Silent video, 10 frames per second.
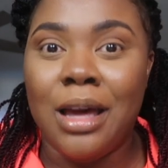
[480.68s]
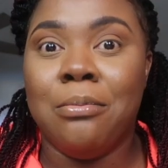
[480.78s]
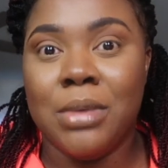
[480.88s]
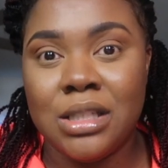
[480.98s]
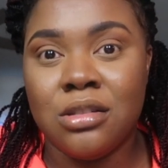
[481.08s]
like
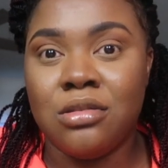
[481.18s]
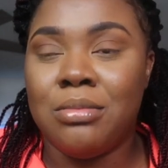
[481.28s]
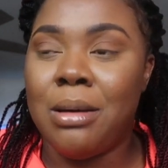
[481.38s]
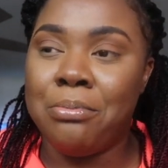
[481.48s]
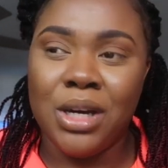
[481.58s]
muscle in
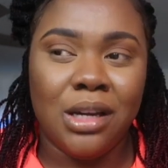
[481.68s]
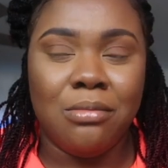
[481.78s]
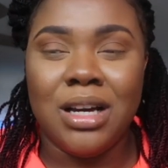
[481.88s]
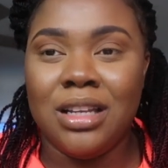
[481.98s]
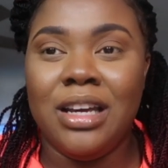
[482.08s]
my butt and
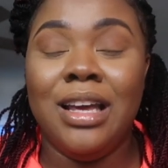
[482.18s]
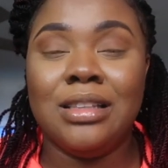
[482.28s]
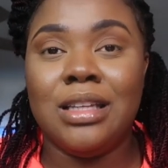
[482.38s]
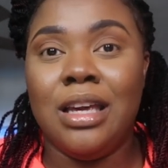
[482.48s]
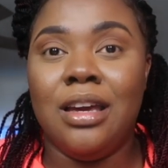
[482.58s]
my
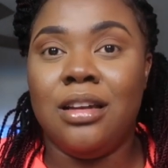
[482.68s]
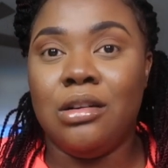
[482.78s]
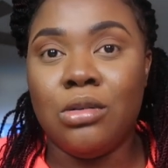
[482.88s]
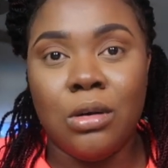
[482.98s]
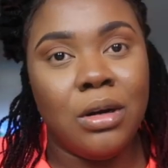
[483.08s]
legs. And
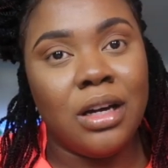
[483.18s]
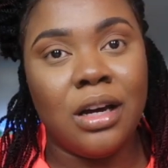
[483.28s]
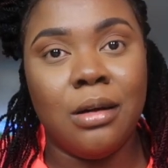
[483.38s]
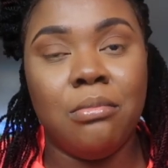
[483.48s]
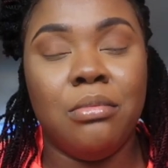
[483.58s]
growing
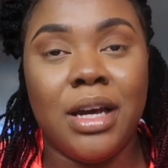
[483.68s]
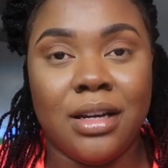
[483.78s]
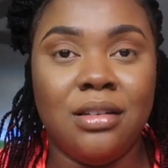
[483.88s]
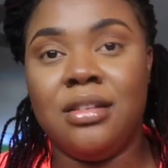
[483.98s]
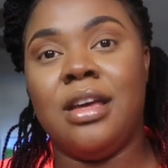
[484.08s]
up back
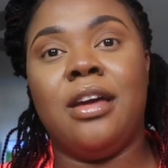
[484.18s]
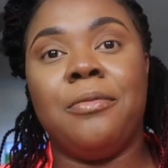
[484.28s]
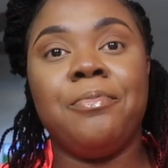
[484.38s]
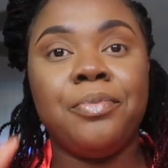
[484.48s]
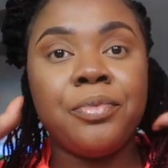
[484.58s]
in the
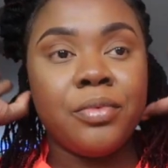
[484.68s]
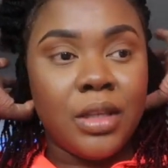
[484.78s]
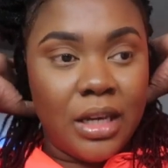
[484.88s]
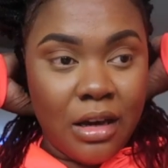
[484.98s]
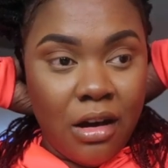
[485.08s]
day,
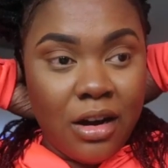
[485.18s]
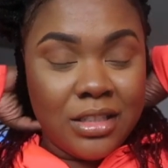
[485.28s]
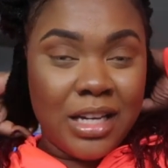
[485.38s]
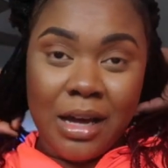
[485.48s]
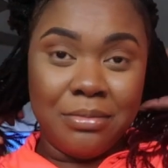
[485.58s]
in our
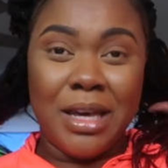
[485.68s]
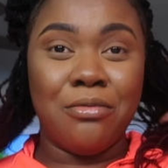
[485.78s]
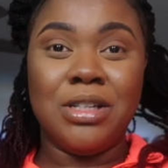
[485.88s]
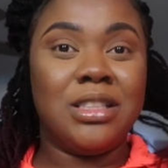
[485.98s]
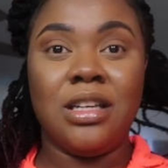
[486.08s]
time, that
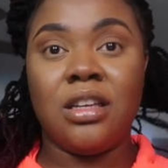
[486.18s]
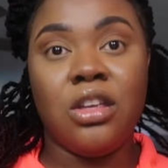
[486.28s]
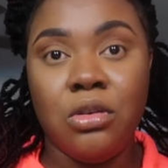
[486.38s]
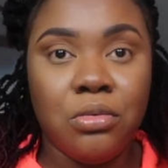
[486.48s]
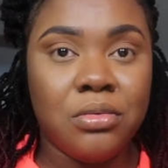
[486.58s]
wasn't
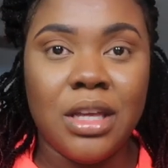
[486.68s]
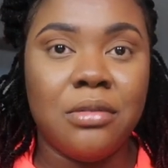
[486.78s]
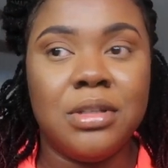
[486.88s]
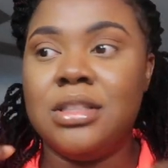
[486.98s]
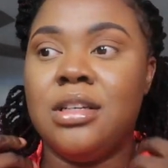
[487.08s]
cute, that
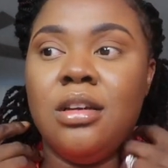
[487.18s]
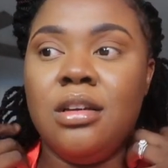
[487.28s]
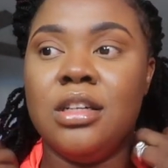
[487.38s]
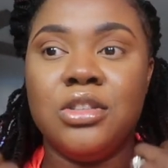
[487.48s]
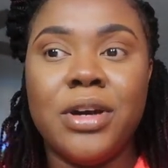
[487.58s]
wasn't
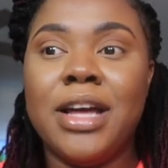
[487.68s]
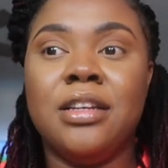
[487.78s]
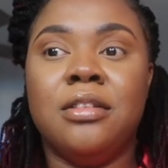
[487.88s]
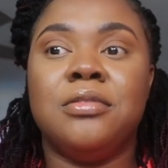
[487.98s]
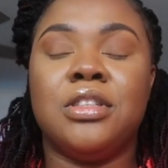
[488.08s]

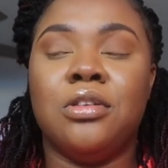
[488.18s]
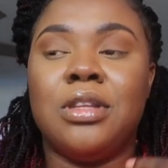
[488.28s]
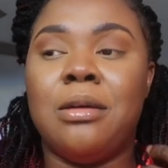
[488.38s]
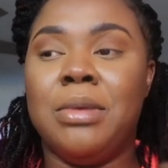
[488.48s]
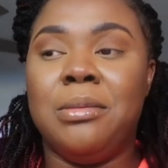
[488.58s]
attractive, so
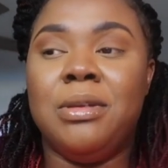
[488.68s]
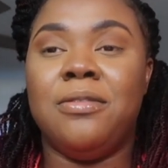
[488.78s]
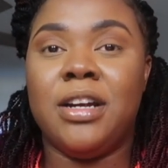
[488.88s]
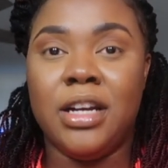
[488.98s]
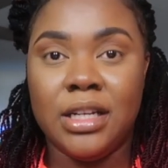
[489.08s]
that made me
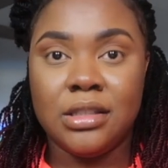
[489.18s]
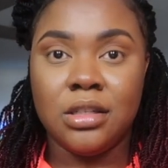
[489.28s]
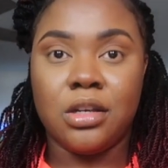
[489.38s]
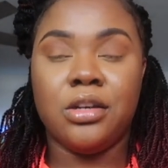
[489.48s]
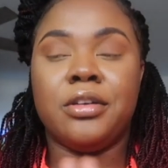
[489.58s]
very
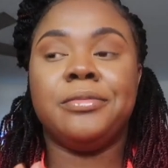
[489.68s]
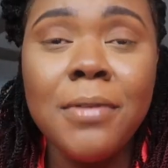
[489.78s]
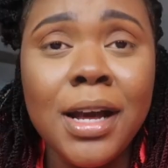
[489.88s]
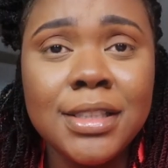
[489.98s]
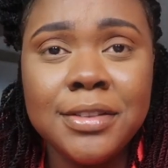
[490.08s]
insecure.
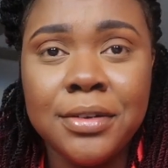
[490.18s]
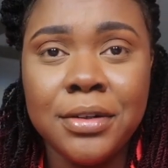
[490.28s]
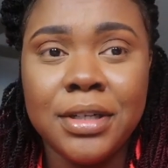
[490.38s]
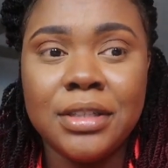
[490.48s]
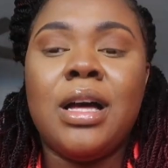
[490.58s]
Fast
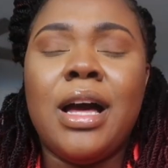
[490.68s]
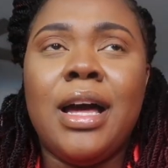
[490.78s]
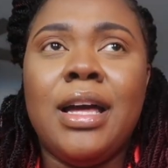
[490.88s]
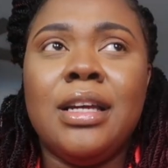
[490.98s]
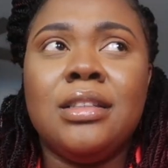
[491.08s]
forward,
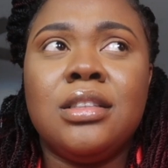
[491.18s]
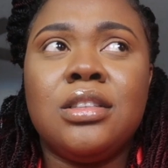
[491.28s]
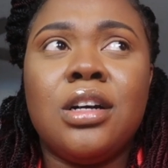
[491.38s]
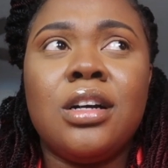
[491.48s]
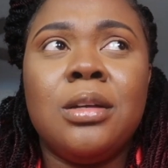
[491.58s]
I
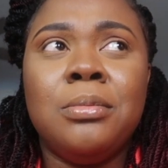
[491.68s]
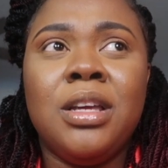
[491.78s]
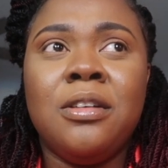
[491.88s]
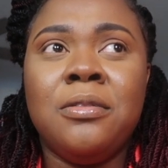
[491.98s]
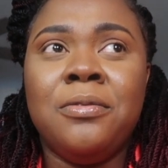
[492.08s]
started
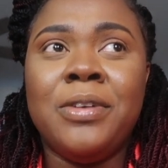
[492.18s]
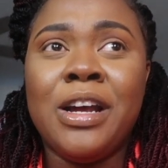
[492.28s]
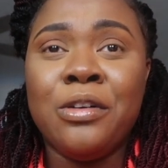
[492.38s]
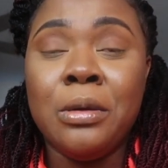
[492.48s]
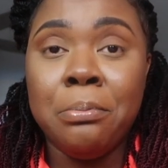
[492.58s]
being
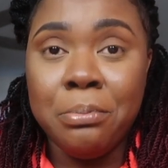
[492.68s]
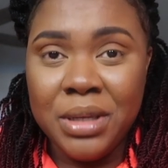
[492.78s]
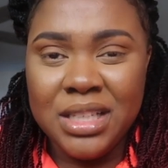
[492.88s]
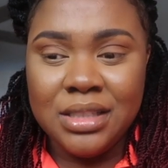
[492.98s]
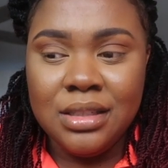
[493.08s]
very
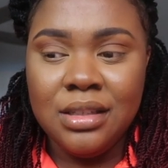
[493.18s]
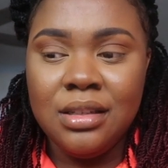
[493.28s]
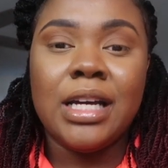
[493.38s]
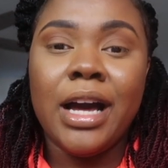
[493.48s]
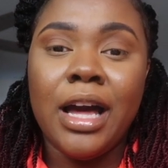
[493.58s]
busy.
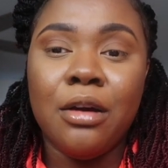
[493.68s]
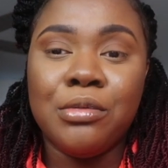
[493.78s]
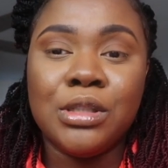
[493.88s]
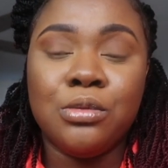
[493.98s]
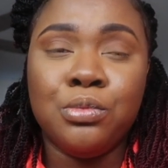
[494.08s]
I
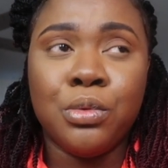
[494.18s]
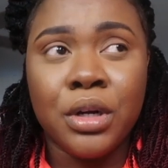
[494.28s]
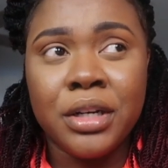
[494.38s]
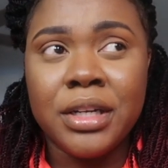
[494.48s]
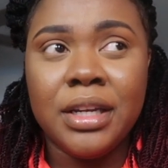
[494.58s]
was
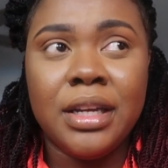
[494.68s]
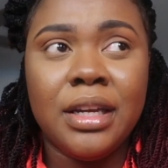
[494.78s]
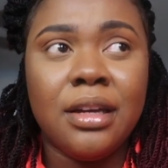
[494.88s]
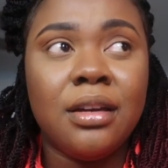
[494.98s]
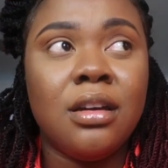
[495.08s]

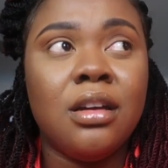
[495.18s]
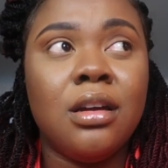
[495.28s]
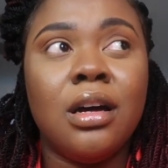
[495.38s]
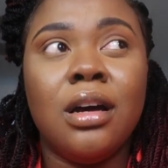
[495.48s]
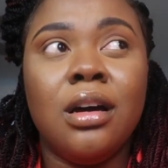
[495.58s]
working
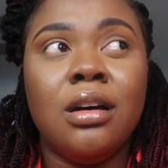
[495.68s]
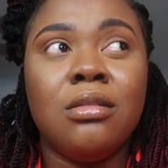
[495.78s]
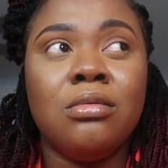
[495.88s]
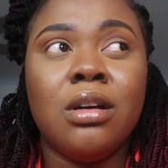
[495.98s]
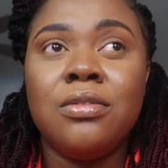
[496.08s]
uh
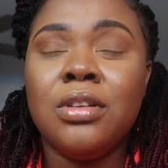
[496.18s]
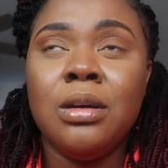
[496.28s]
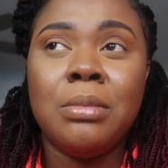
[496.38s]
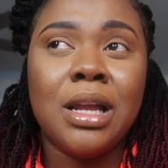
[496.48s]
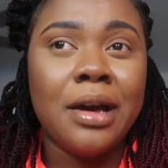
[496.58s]
roughly
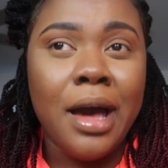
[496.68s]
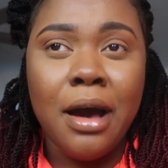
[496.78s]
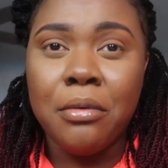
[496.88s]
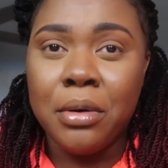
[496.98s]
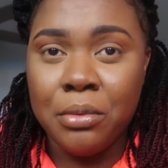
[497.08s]
about an
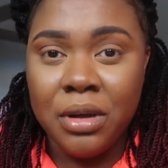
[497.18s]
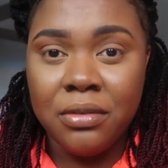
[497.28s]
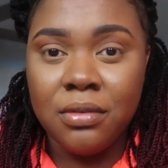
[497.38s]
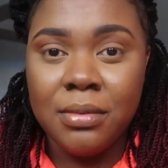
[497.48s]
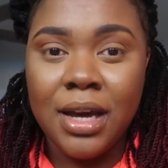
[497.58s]
hour away
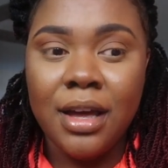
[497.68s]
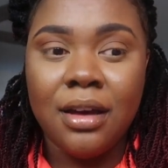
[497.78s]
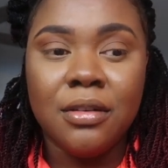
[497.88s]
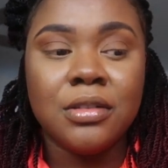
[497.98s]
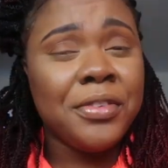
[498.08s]
from my
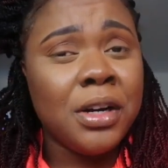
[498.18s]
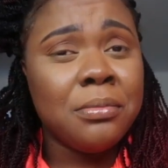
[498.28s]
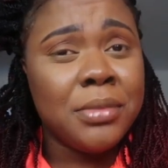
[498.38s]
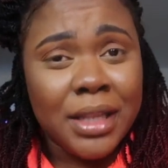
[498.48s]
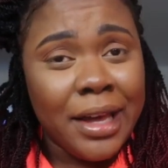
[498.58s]
house.
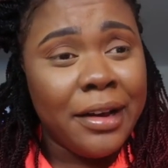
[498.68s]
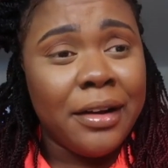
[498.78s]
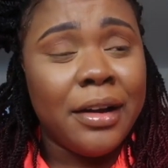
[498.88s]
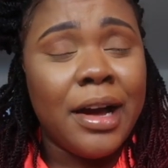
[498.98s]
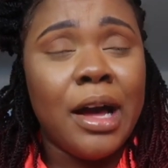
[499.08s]
From
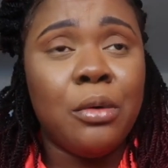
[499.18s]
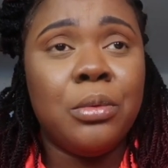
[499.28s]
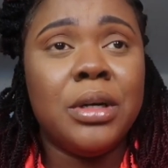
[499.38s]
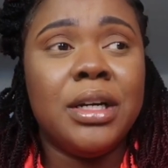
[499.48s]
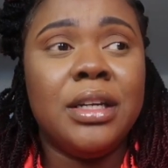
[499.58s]
there, I
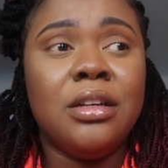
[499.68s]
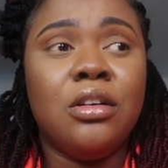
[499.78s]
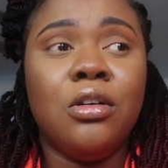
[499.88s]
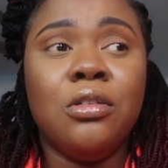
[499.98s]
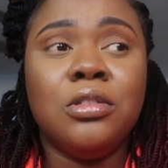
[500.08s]
would
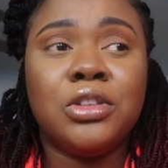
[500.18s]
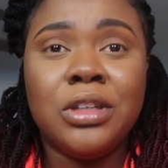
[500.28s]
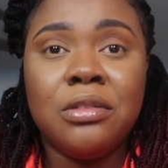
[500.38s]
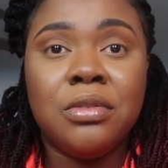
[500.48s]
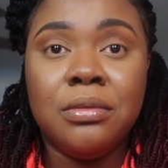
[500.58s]
go
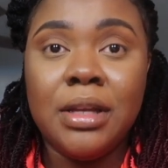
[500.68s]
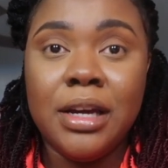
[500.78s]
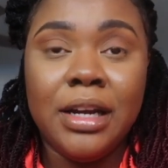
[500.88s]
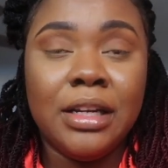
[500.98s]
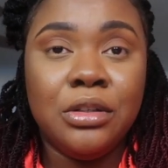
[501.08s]
straight from
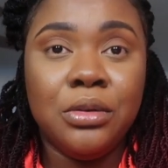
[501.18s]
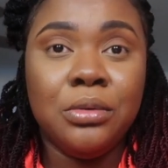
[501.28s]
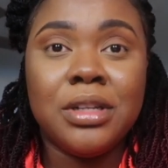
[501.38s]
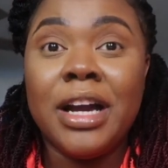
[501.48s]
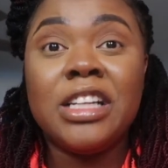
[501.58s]
there and
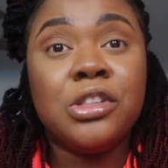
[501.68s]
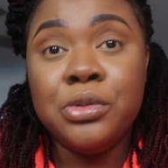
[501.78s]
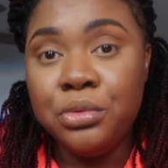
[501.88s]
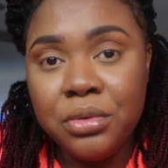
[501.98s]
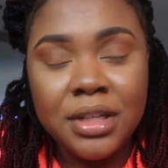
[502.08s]
do like
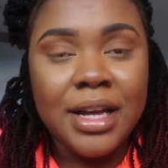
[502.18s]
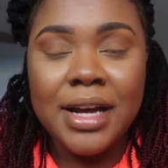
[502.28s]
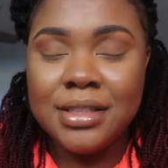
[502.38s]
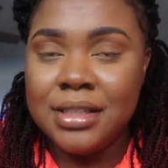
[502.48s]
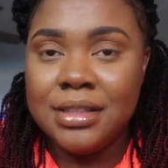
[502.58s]
two
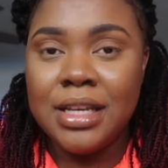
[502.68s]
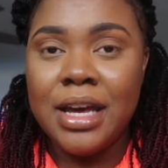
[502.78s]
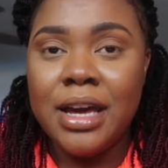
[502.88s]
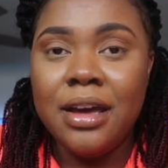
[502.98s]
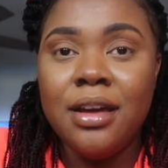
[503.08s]
classes
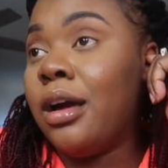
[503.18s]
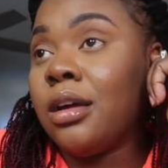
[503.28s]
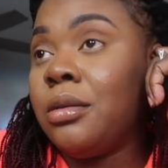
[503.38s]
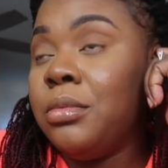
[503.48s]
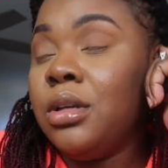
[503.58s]
at a
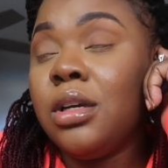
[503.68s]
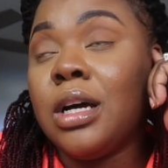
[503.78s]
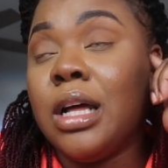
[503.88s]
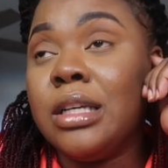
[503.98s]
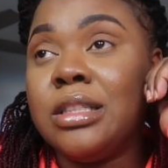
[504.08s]
community
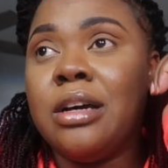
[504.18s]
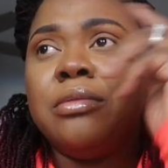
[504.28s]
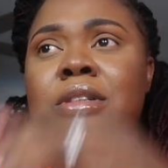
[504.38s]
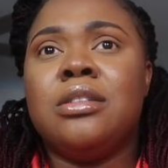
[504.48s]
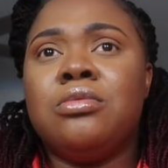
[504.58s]
college that
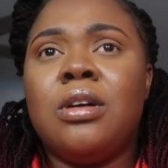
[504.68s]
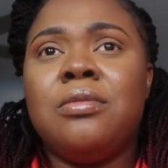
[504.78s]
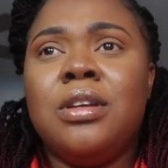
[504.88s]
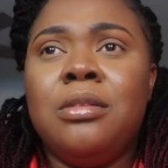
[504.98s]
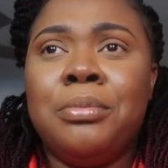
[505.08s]
was
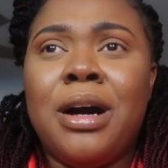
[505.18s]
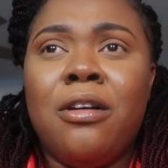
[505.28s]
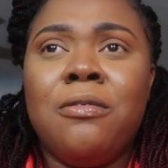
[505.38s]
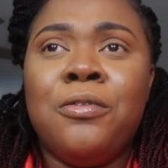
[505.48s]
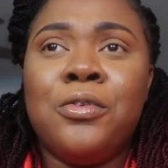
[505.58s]
roughly
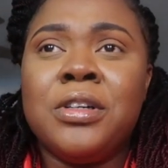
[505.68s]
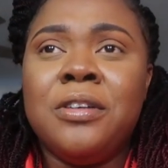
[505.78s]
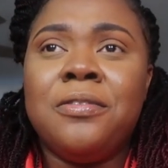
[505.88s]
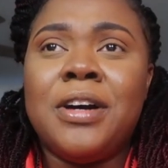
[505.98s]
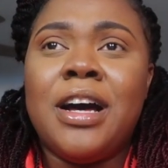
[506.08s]
about
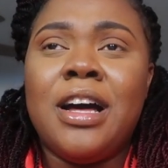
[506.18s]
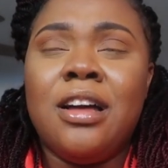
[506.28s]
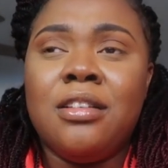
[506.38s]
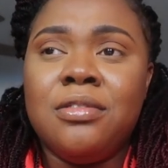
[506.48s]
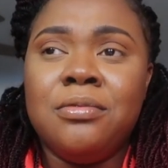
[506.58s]

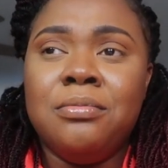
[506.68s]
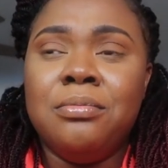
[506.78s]
forty-five,